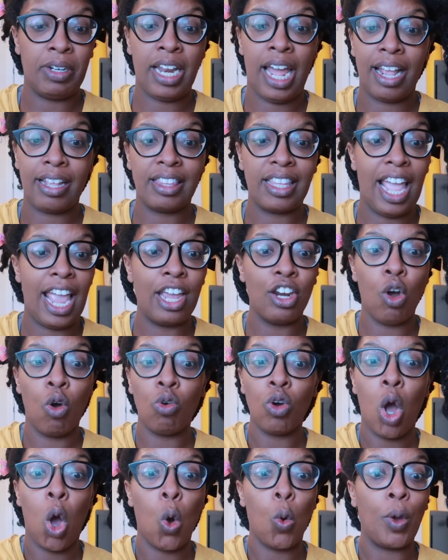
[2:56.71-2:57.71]
Like they
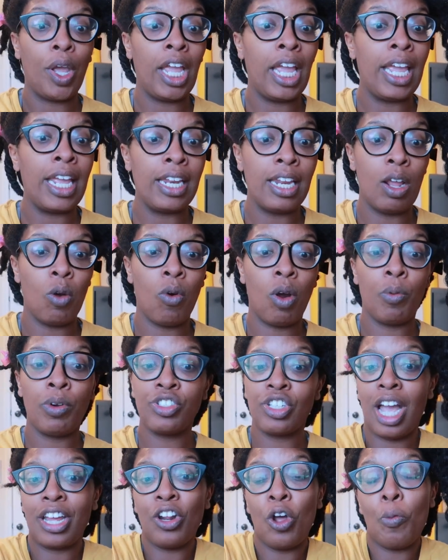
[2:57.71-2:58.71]
don't go anywhere,
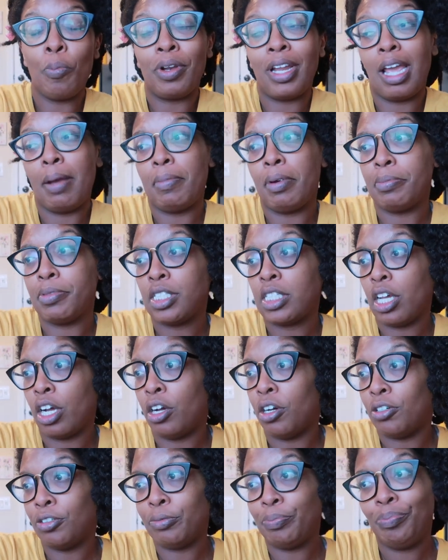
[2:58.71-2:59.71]
which I don't blame them.
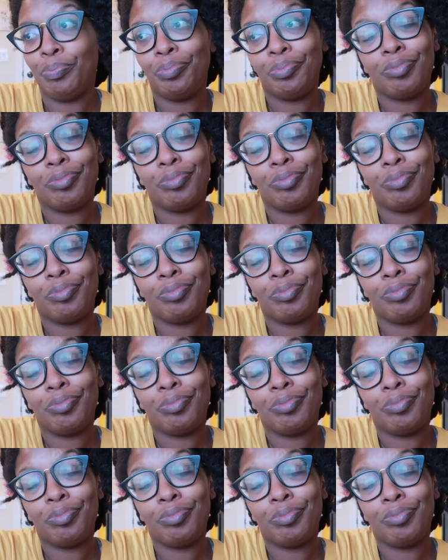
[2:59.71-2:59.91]
So